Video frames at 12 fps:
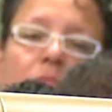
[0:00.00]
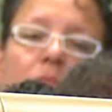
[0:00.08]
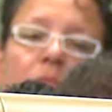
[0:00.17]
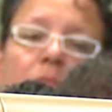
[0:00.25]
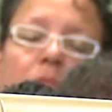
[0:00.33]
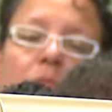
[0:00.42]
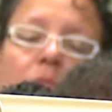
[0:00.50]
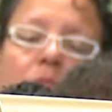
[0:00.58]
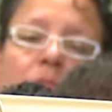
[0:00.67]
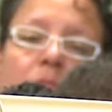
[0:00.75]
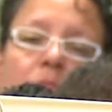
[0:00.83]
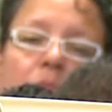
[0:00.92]

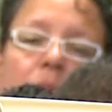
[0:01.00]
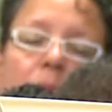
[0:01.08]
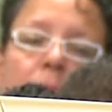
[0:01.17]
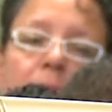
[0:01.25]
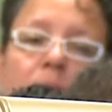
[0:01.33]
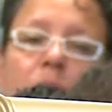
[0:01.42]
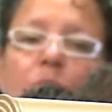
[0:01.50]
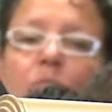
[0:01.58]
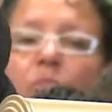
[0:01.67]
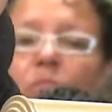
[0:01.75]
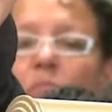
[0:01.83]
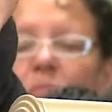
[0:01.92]

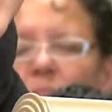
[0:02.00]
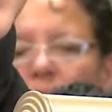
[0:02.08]
(silent)